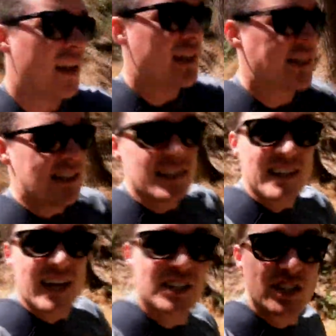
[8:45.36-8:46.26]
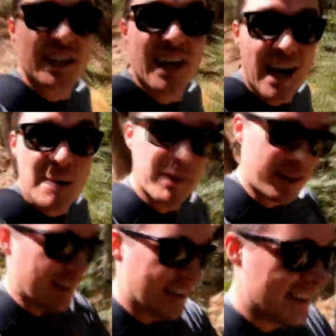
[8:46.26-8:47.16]
that didn't actually
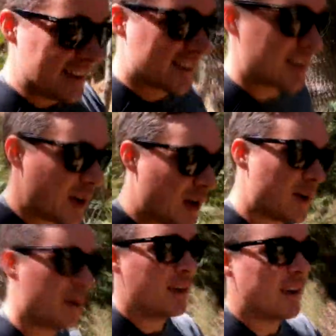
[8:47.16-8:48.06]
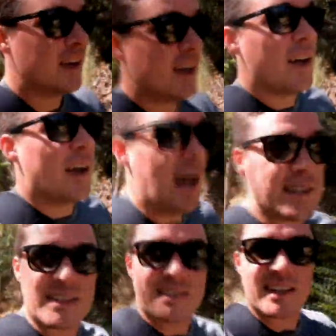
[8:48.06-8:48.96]
happen. So,
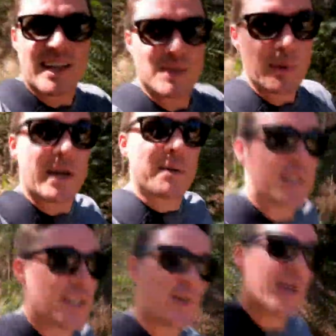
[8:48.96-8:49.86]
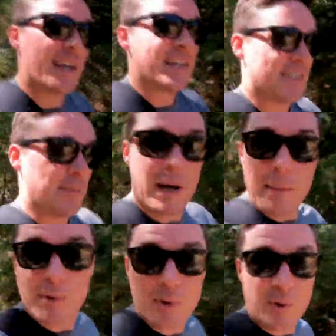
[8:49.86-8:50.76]
as I said last week, I was gonna try and get to the
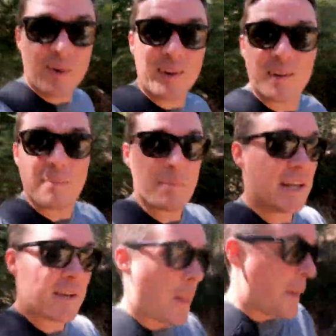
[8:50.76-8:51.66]
pub crawl, but